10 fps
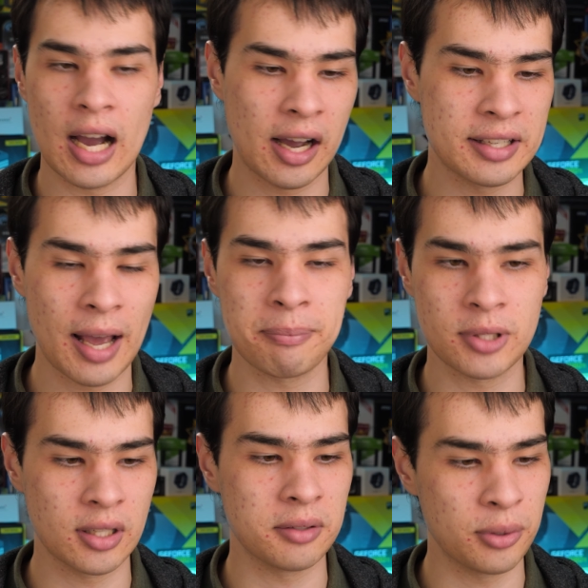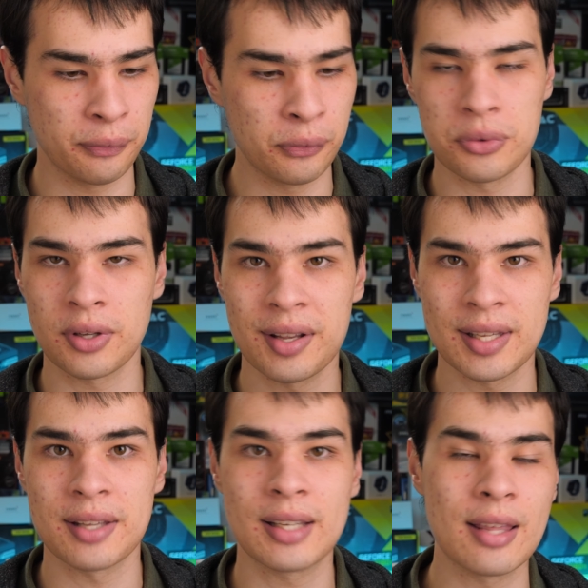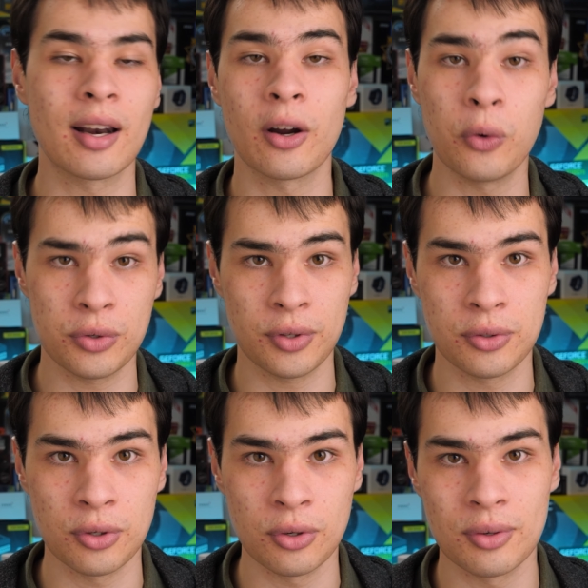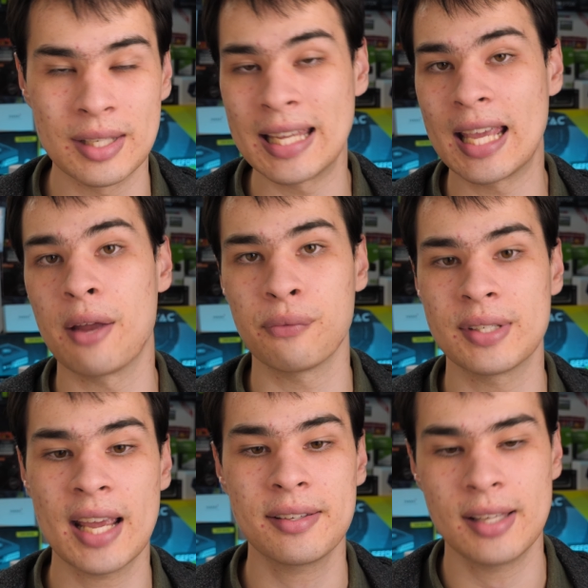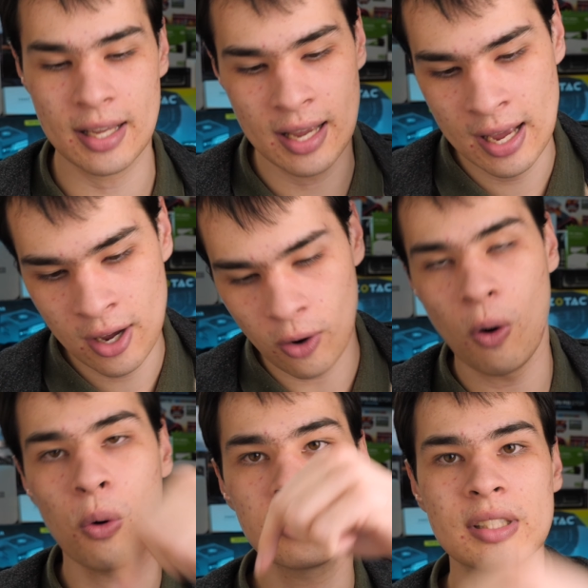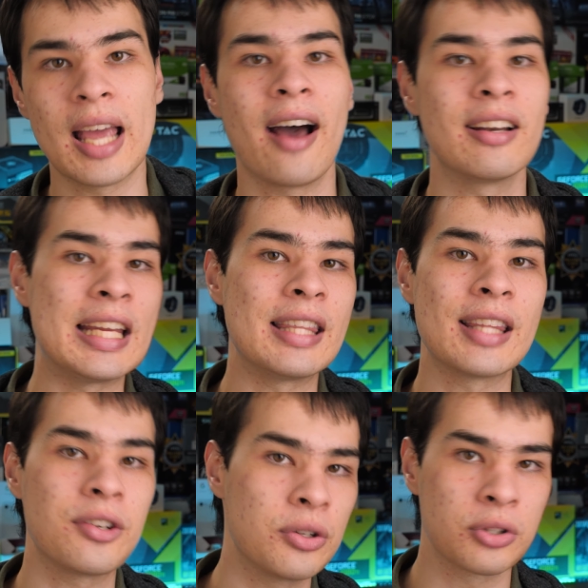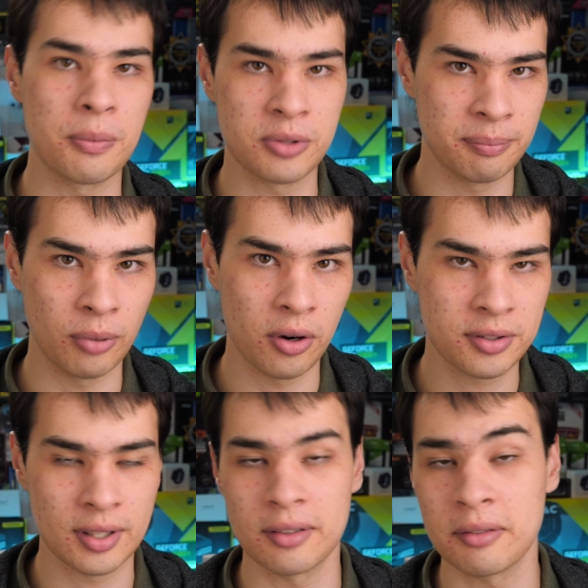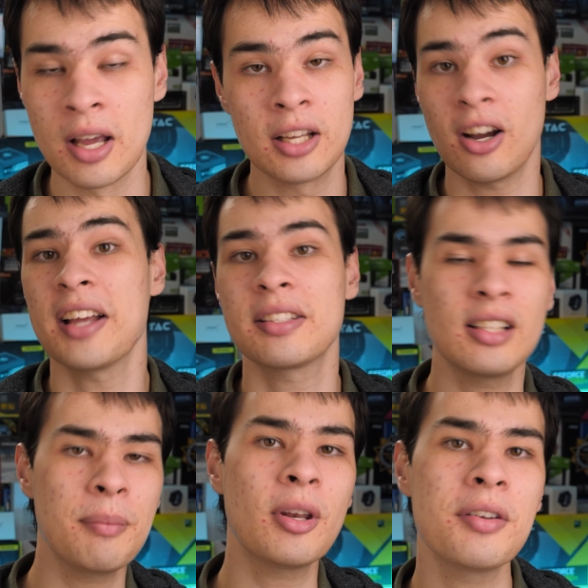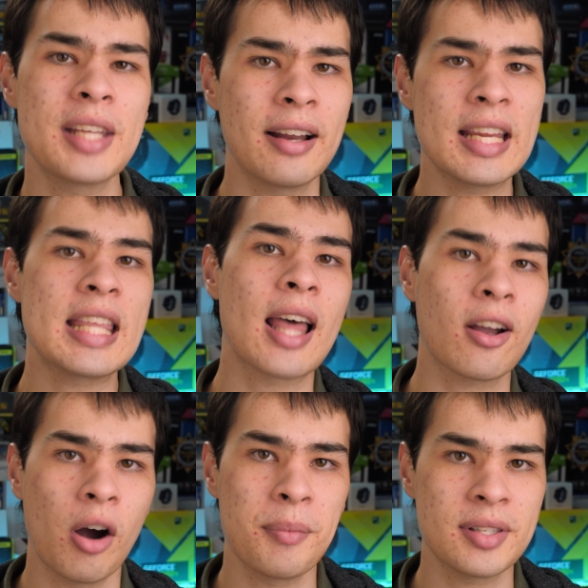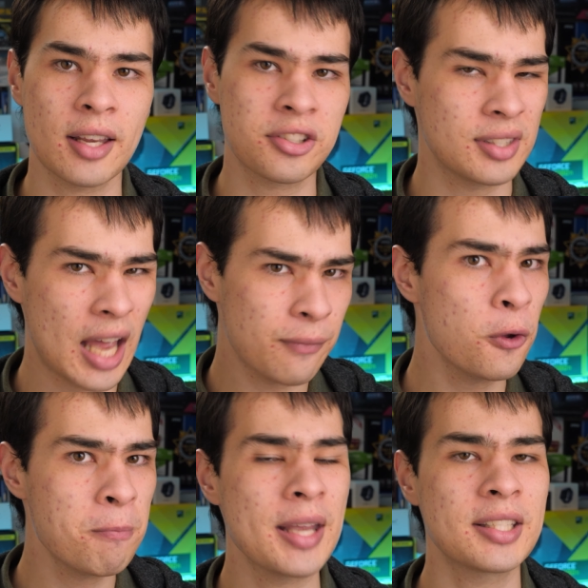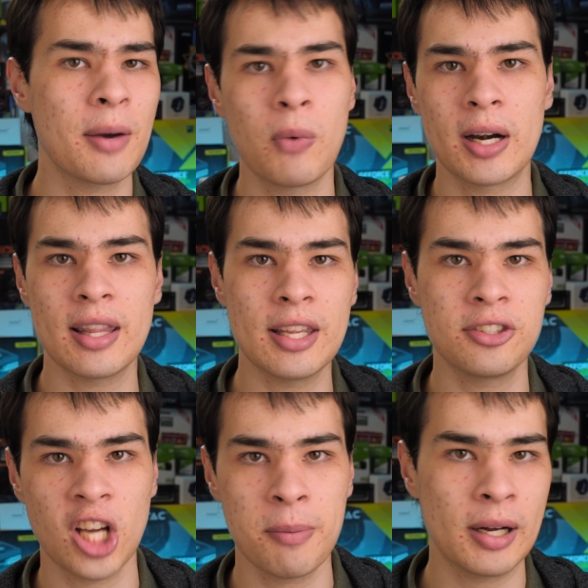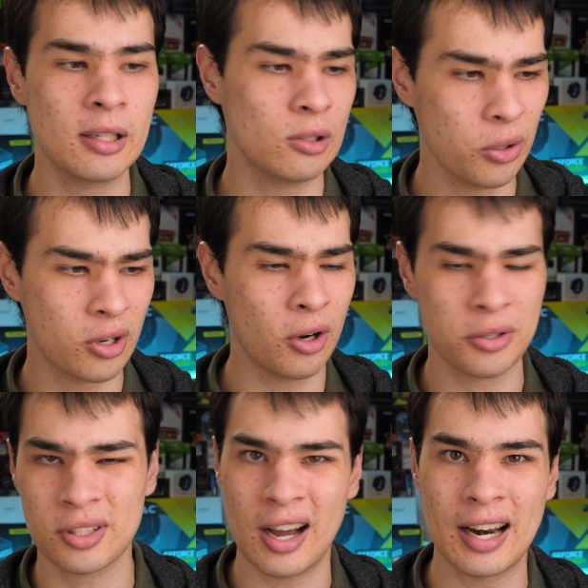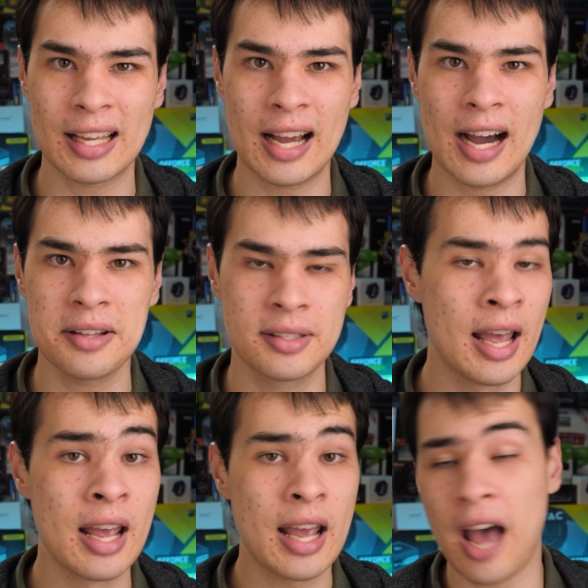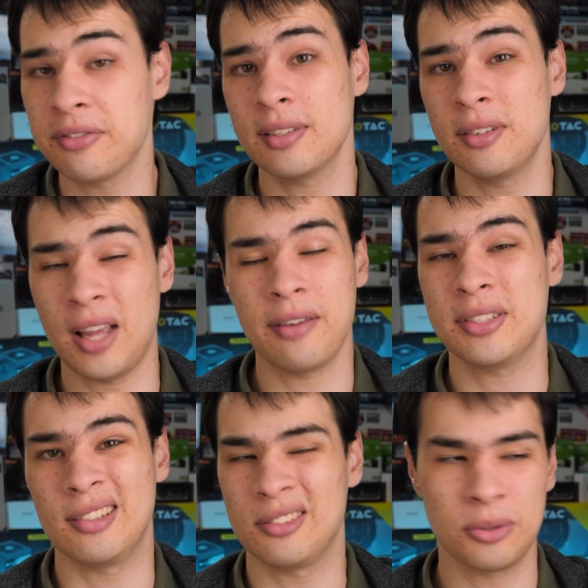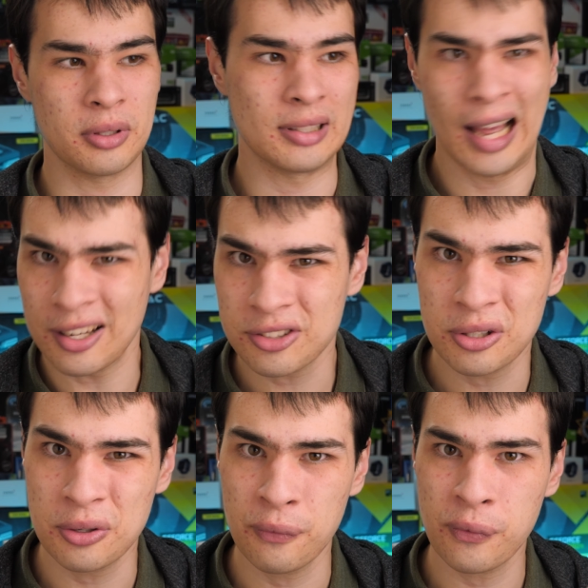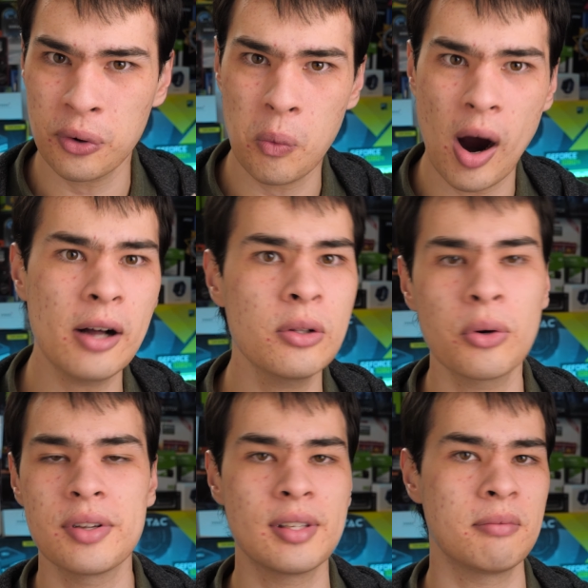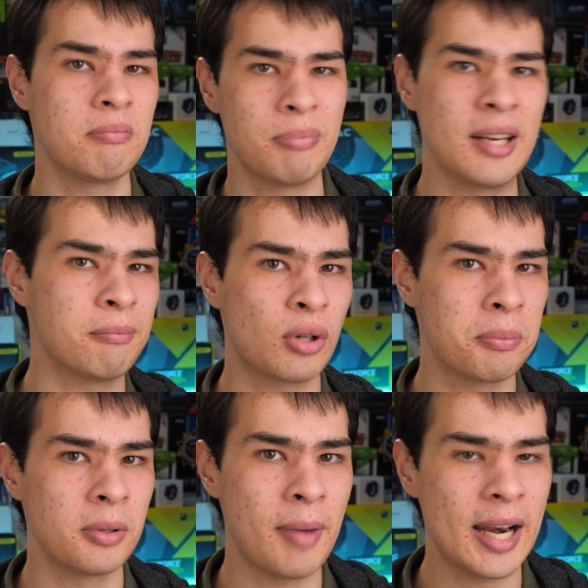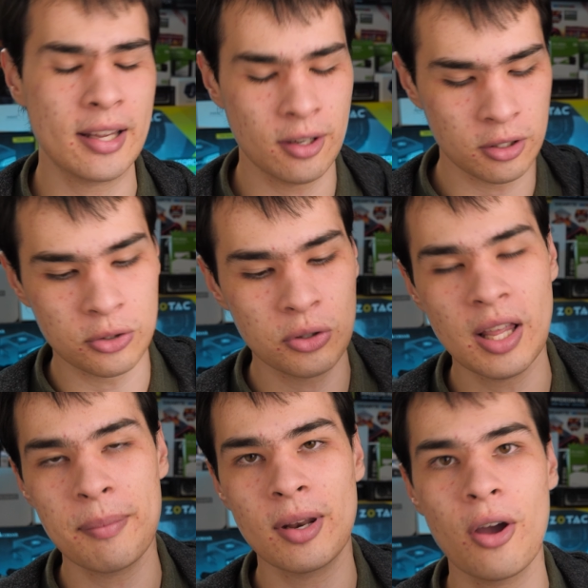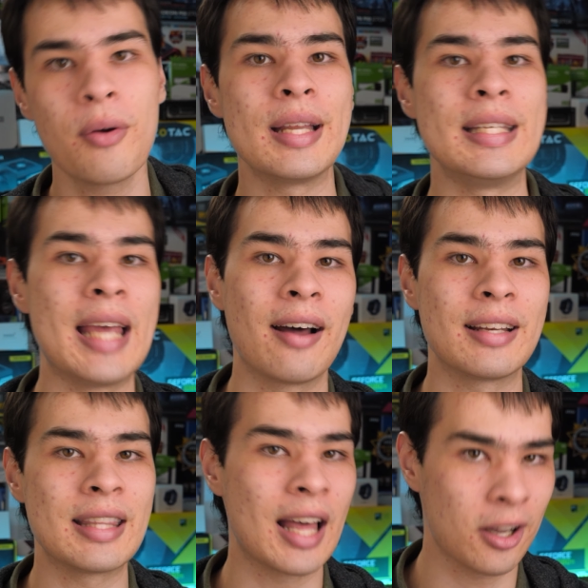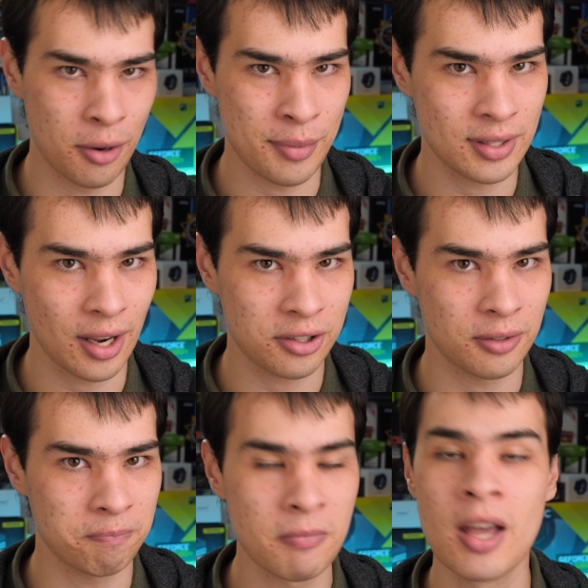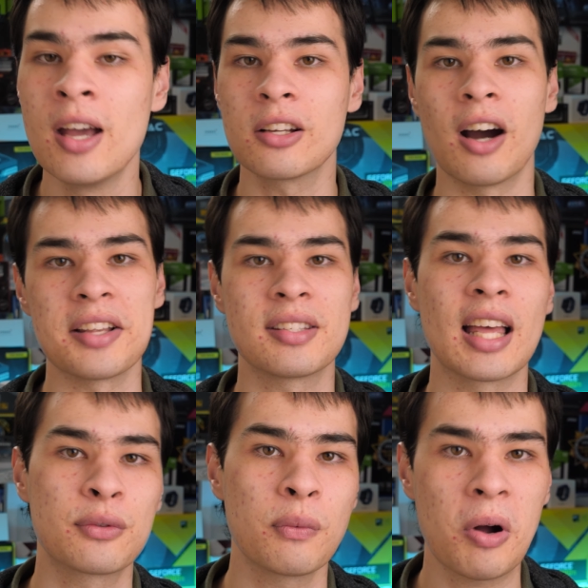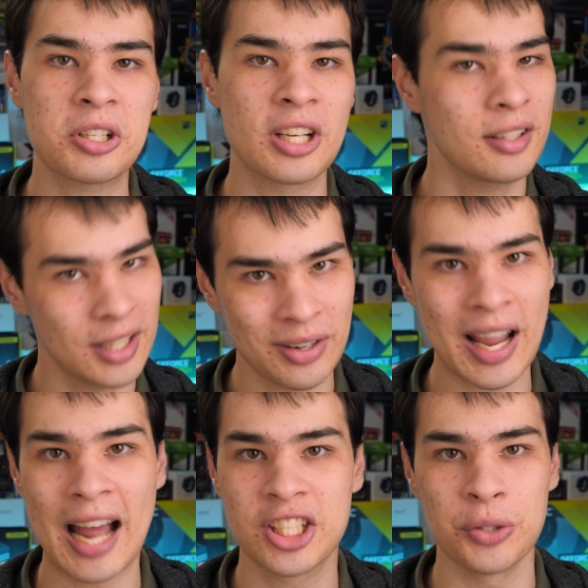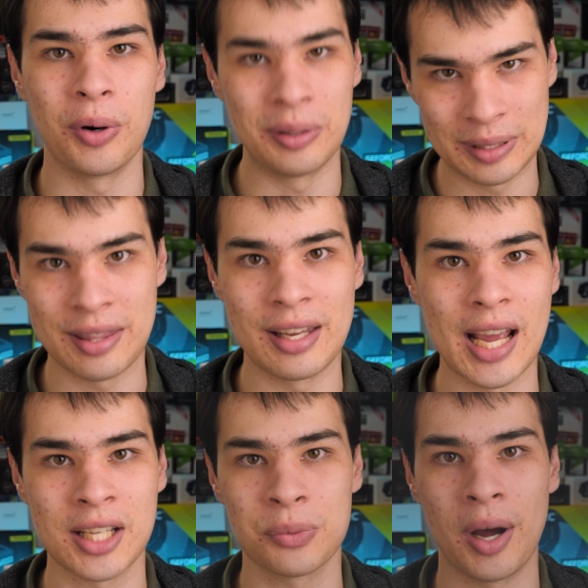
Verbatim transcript: uh, adapter to full size SD that I also to use again for testing all down in that description box. And guys, let me know down in that comment sections, have you picked up one of these cheaper, low cost kind of cards? Has it, has it sort of lasted you for a while or is it been problematic? Do let me know down in that comment section. Guys, thanks for watching. I'll catch you all in the next